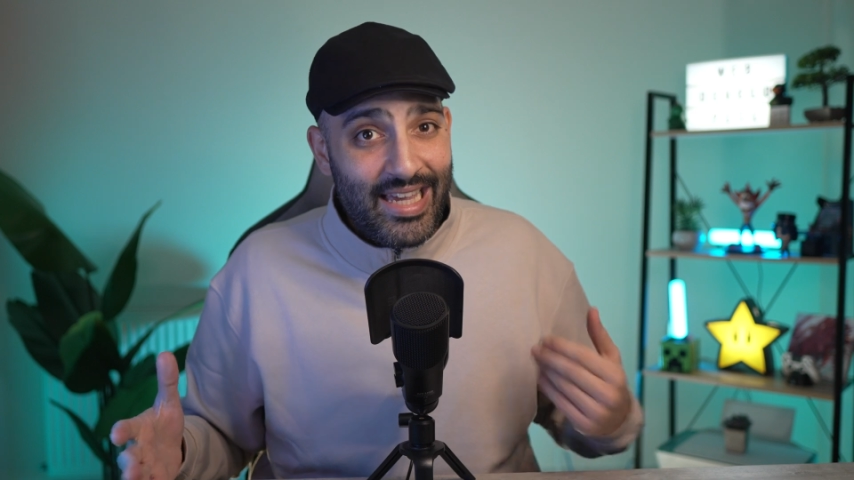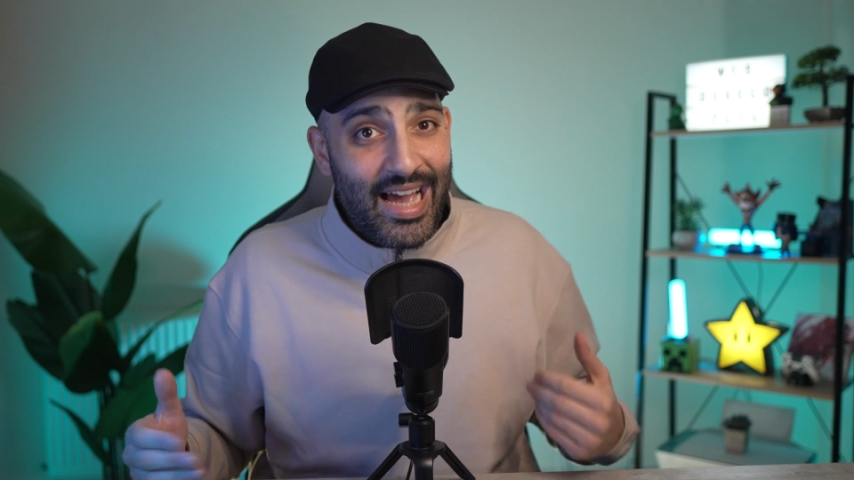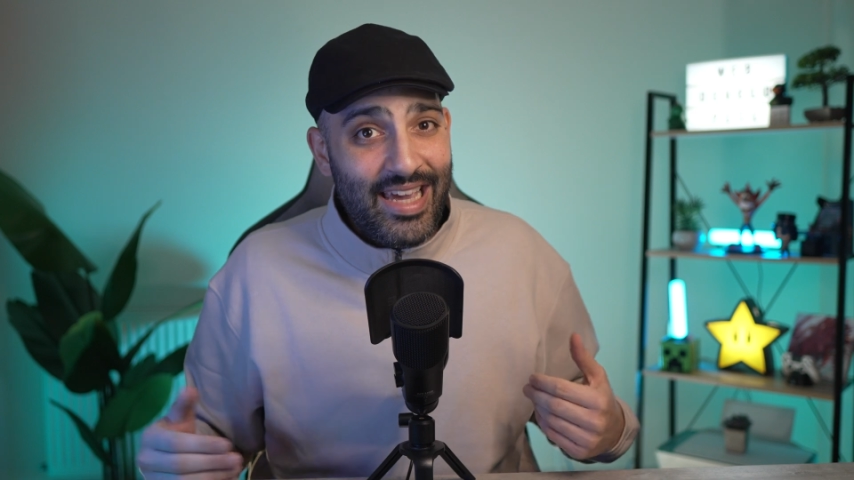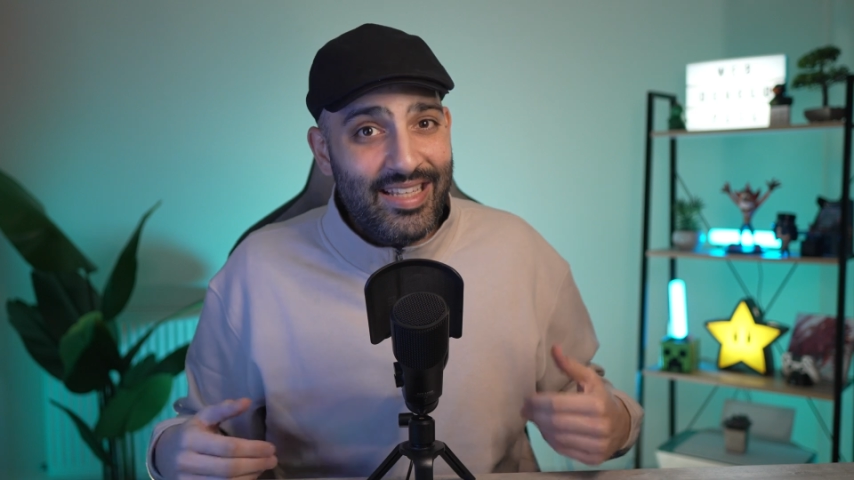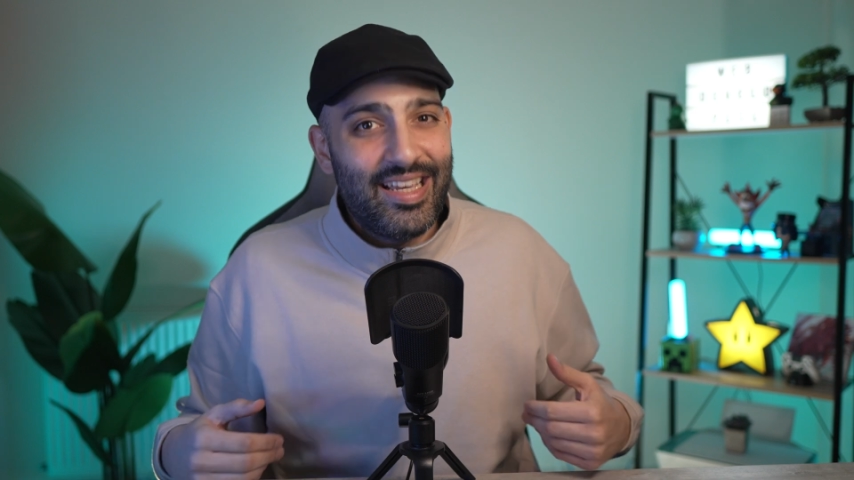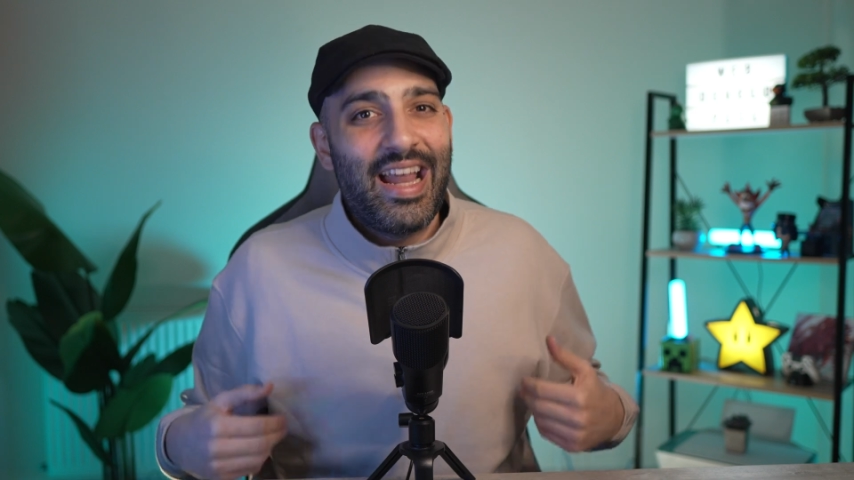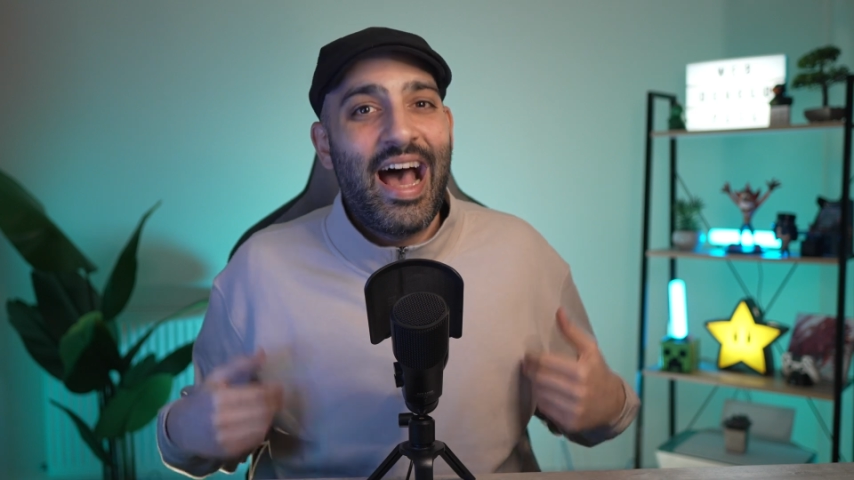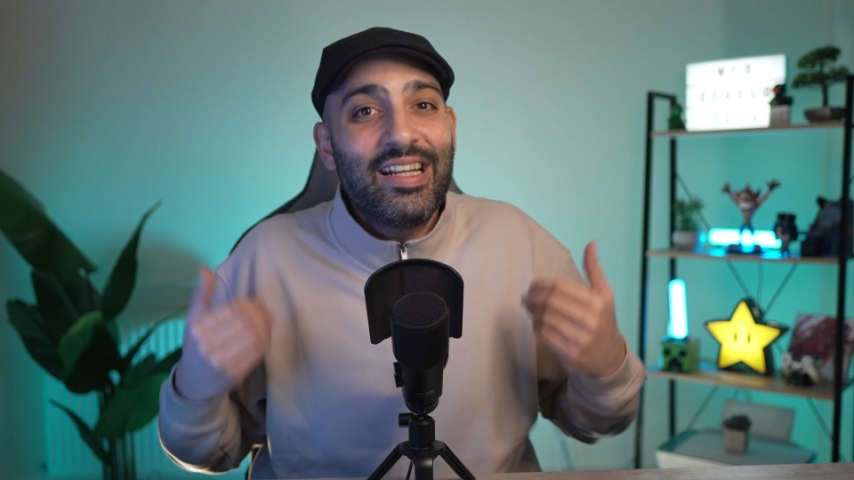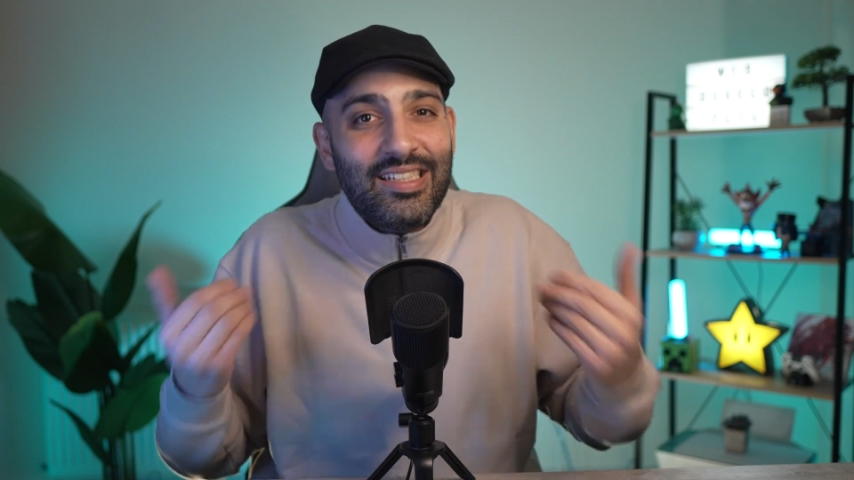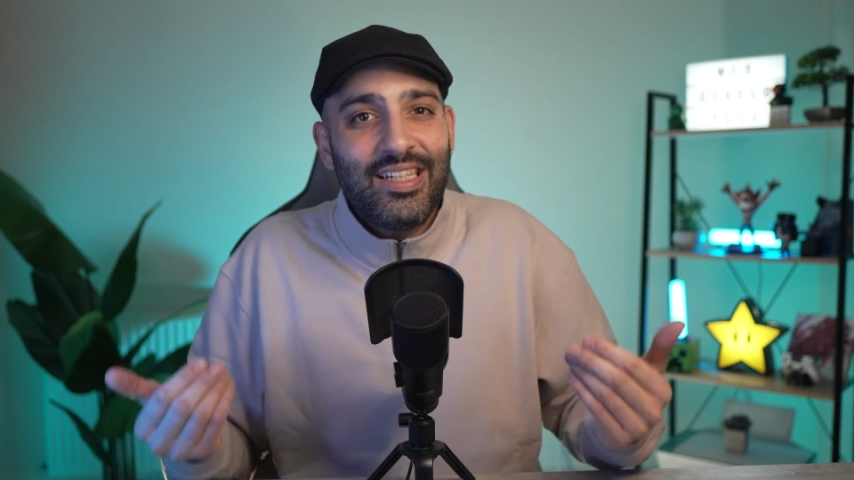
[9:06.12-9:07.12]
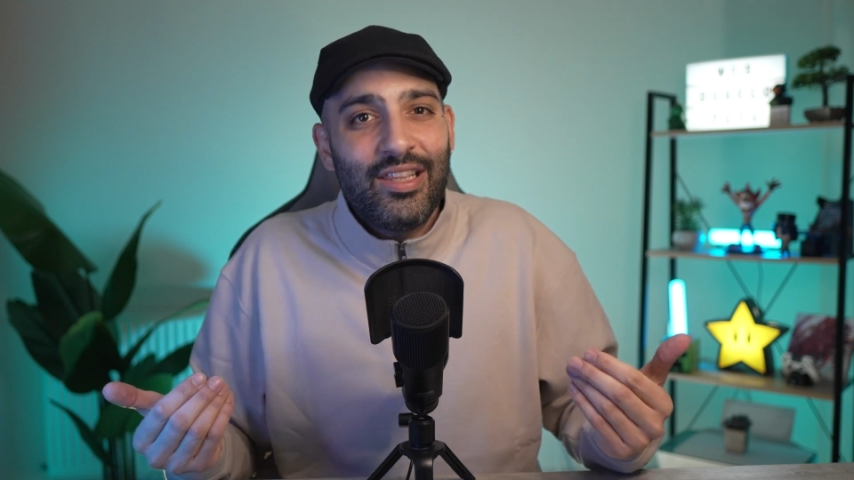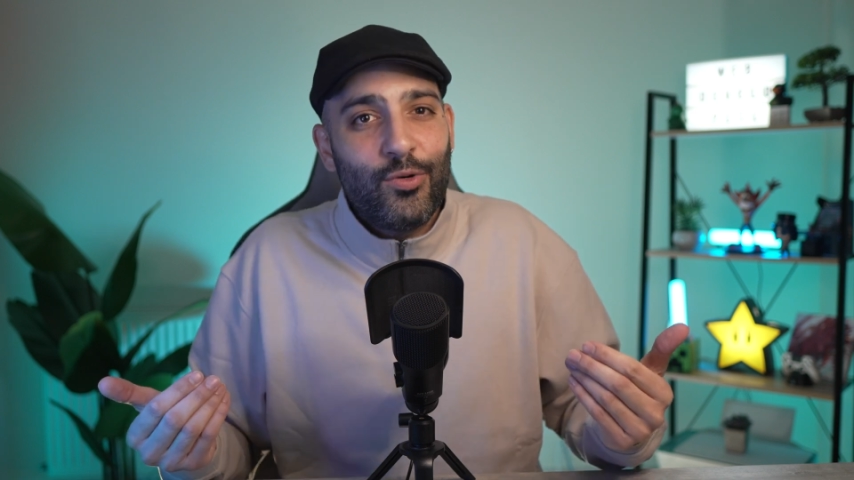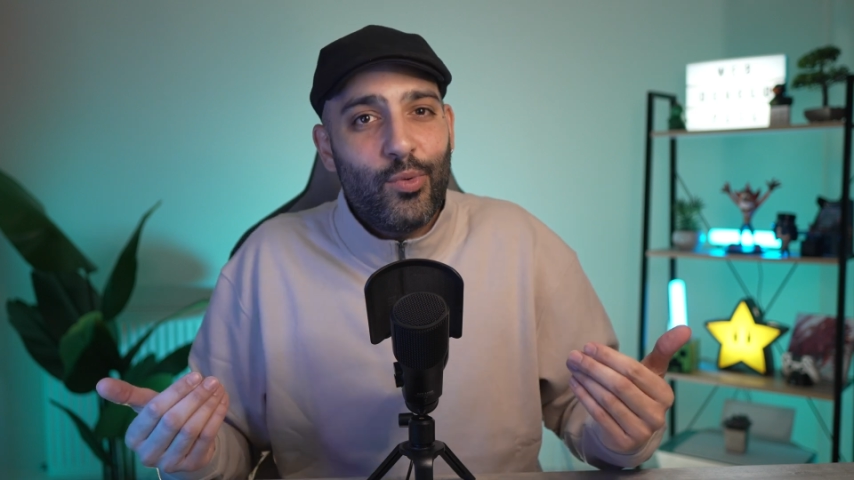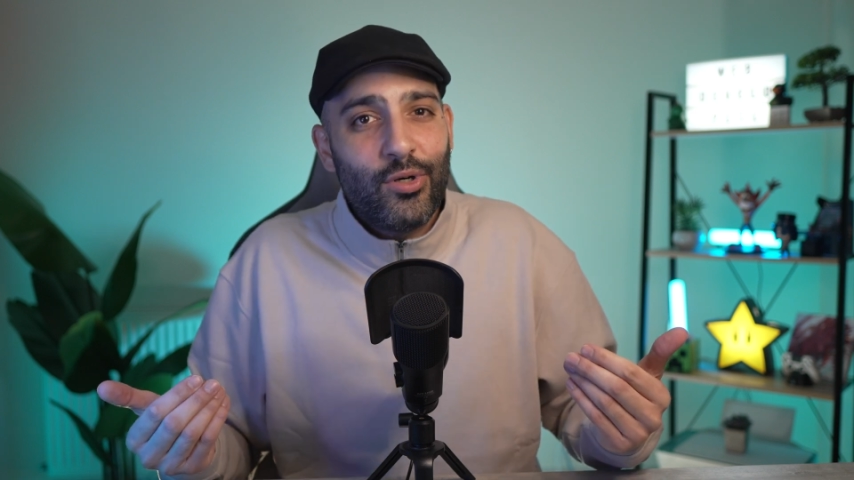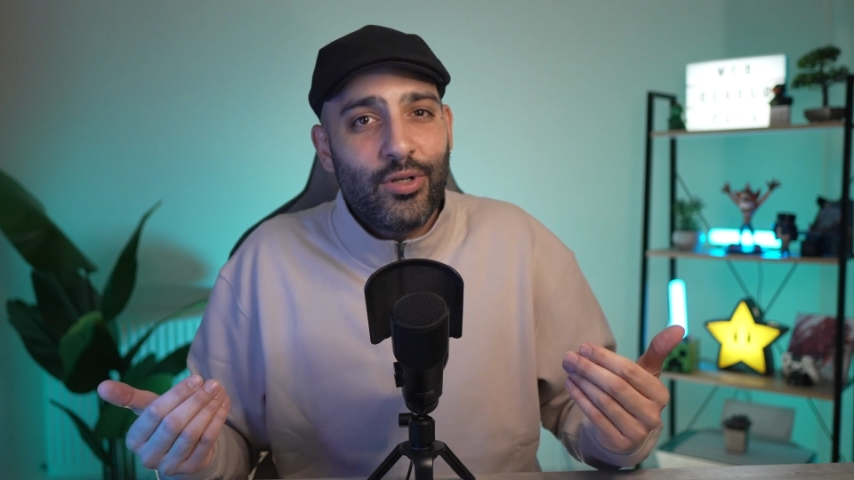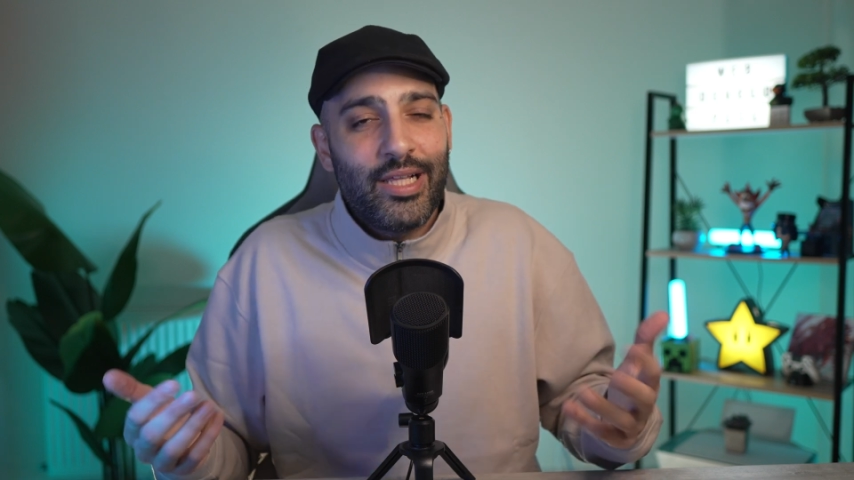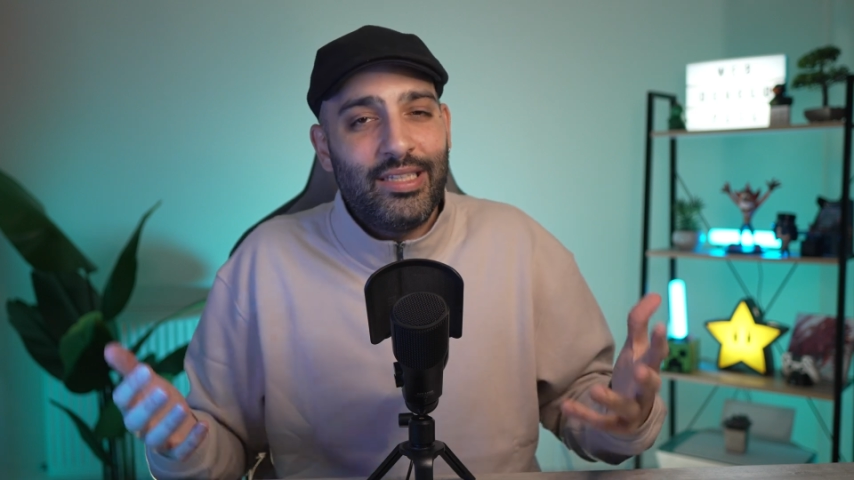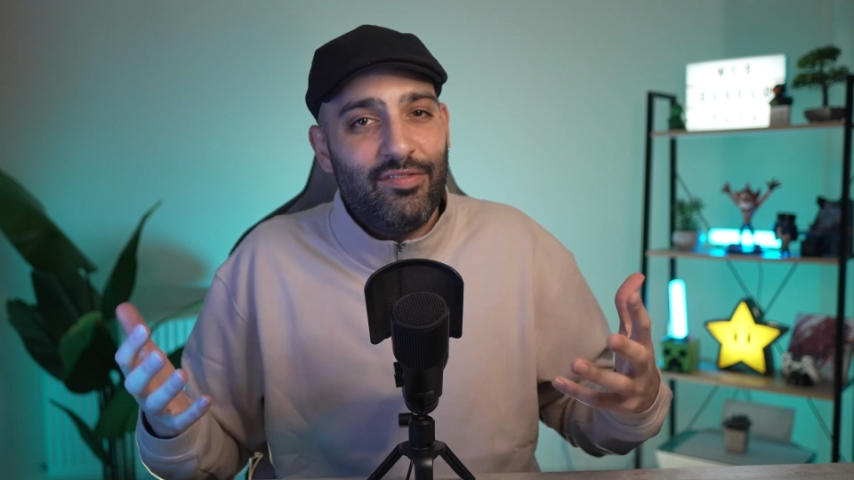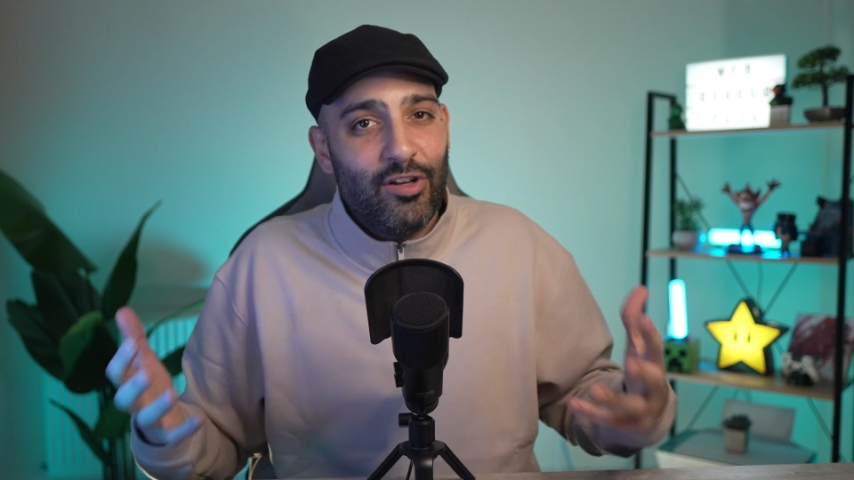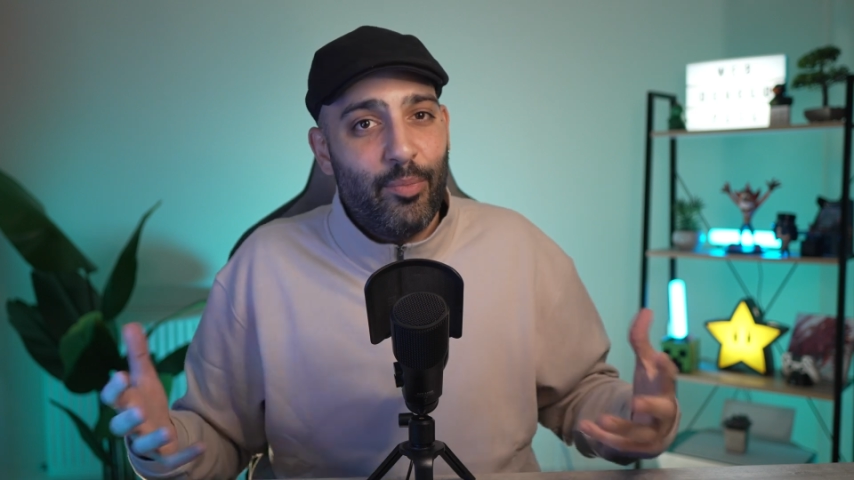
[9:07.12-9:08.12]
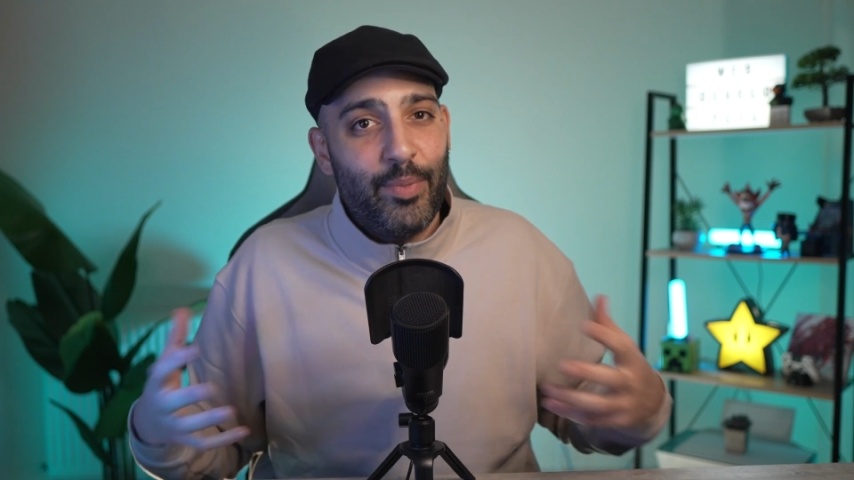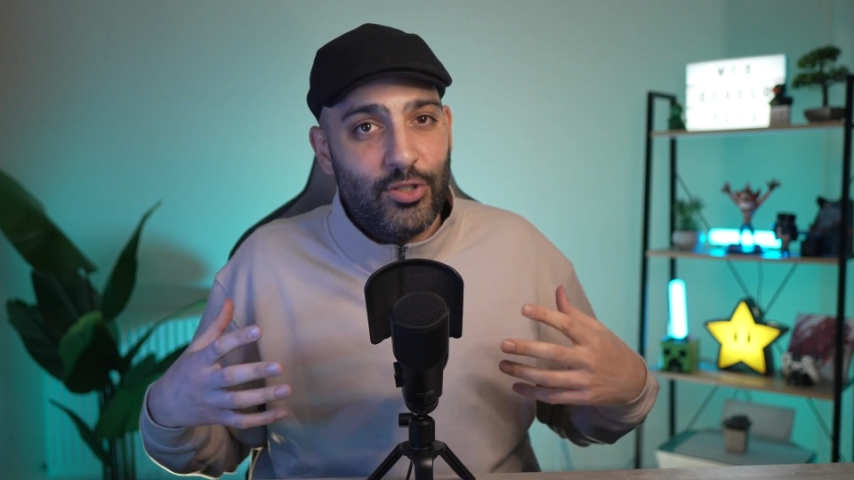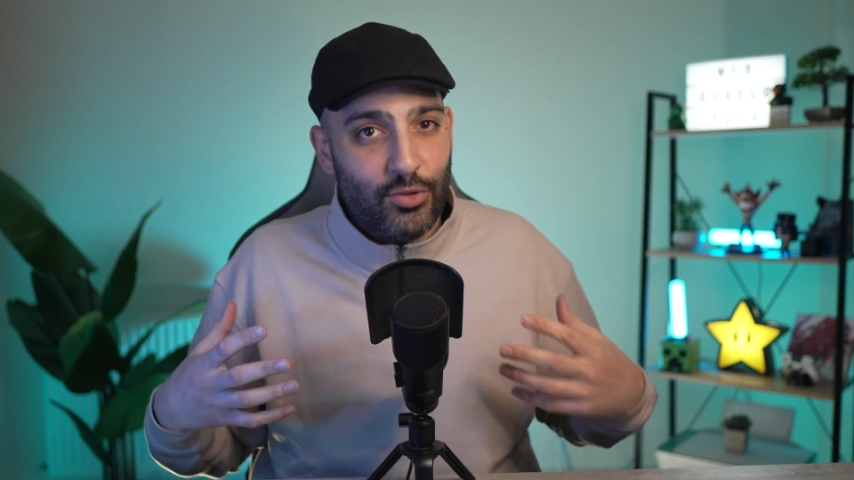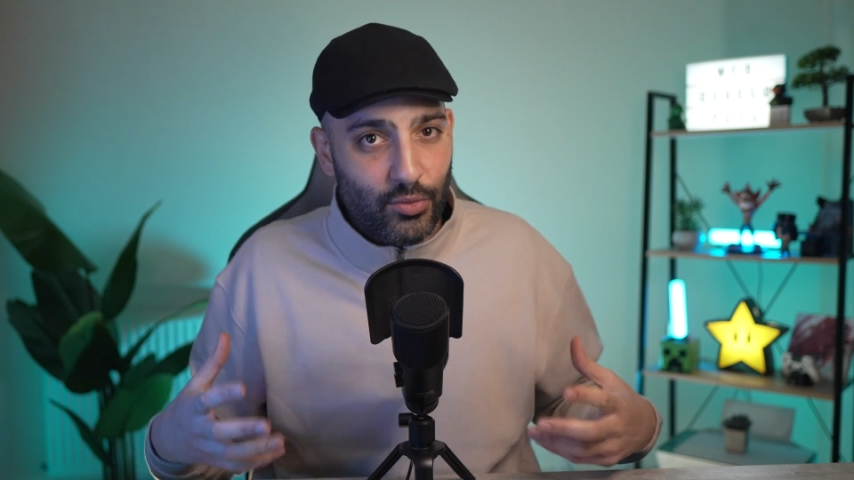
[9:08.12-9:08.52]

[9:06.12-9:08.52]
A I is enhancing the work that developers